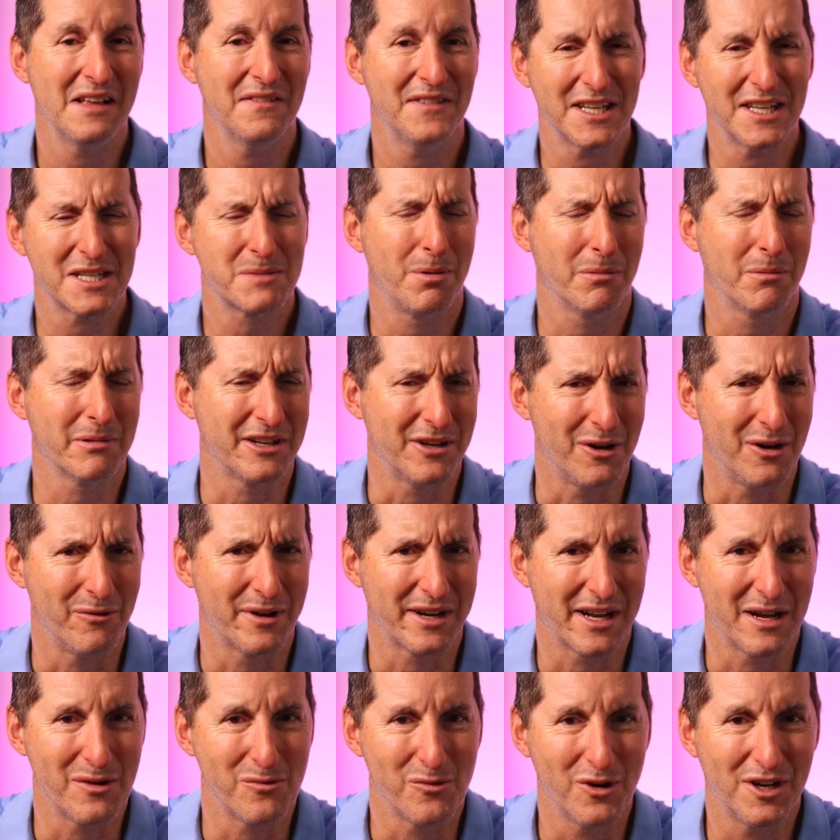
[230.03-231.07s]
That's probably not
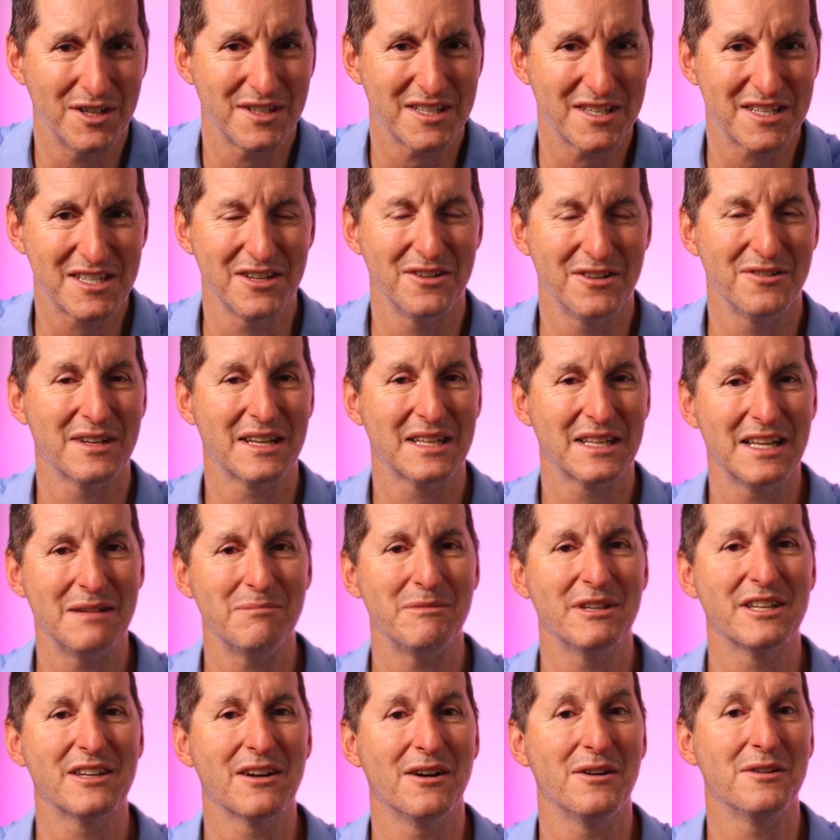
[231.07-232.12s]
what I want, so
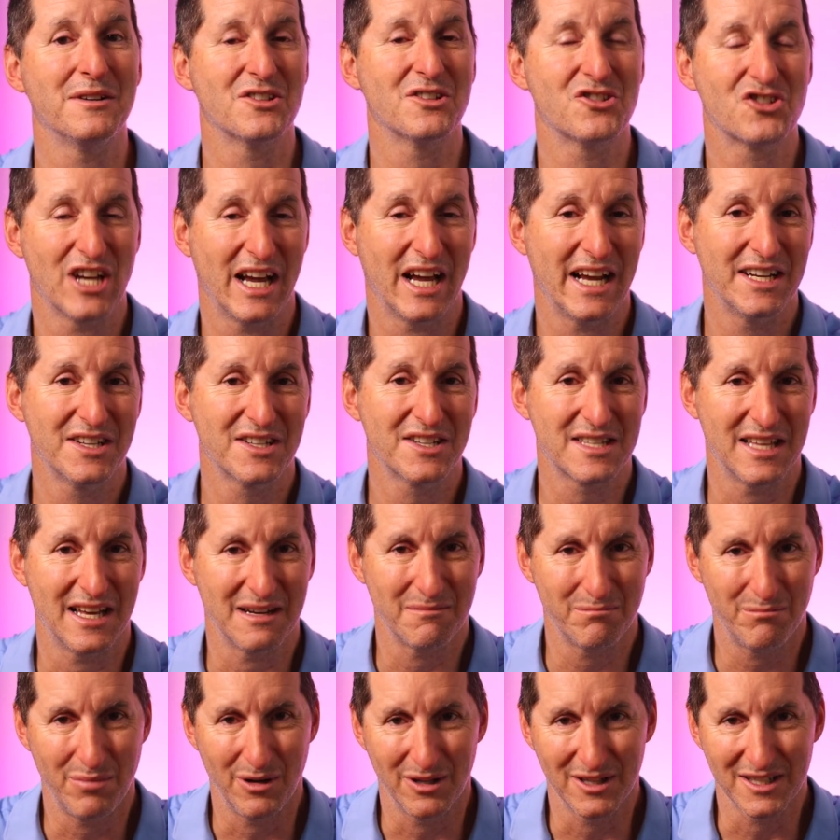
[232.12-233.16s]
let me go change
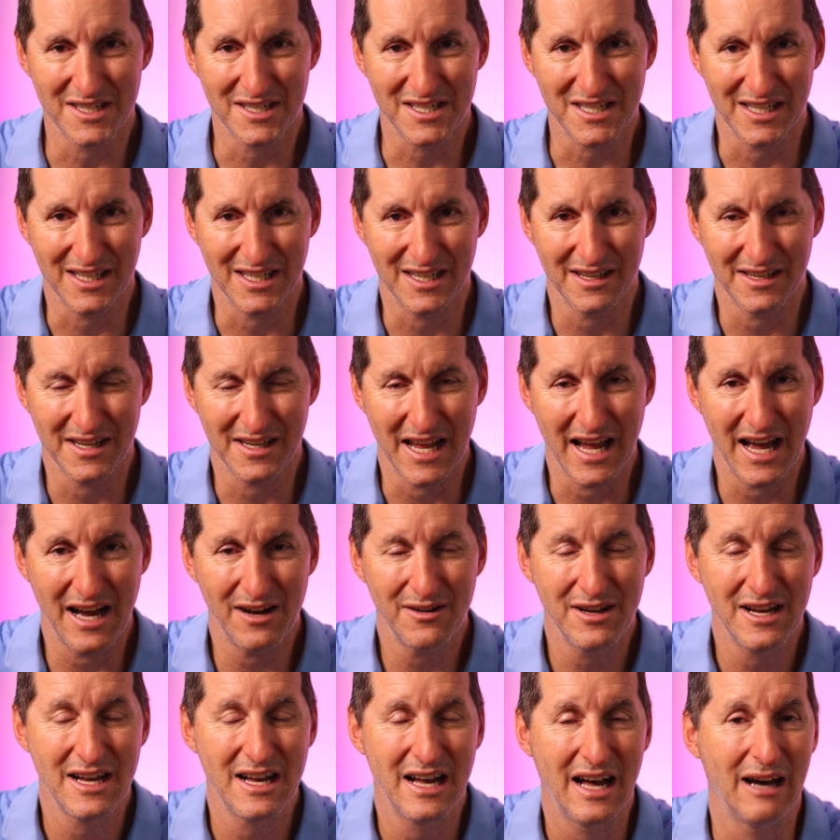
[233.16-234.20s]
that policy
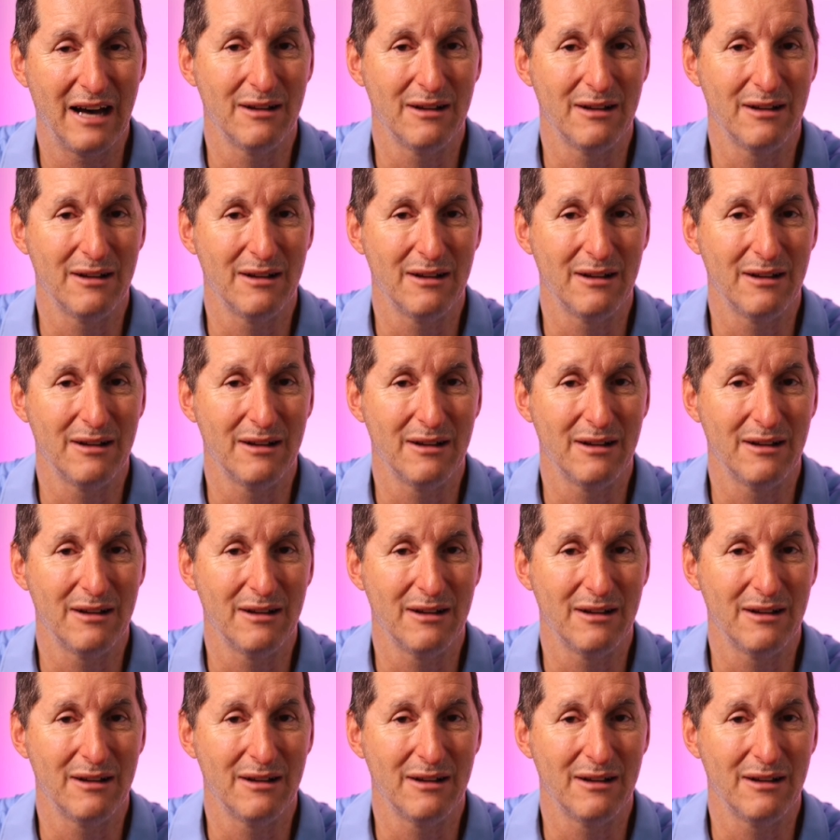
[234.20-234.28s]
now.